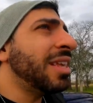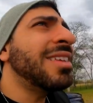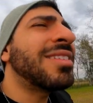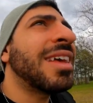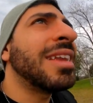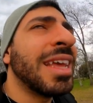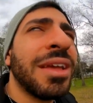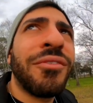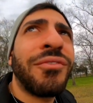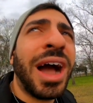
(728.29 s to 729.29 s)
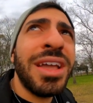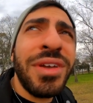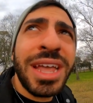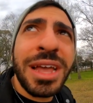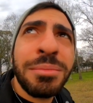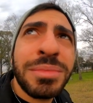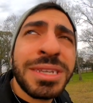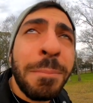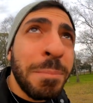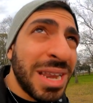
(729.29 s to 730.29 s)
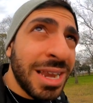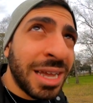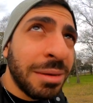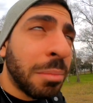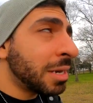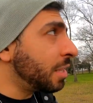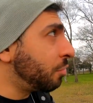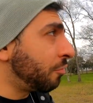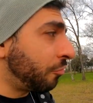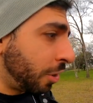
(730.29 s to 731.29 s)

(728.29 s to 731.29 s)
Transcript: think he said 5 a.m. to midnight, Monday through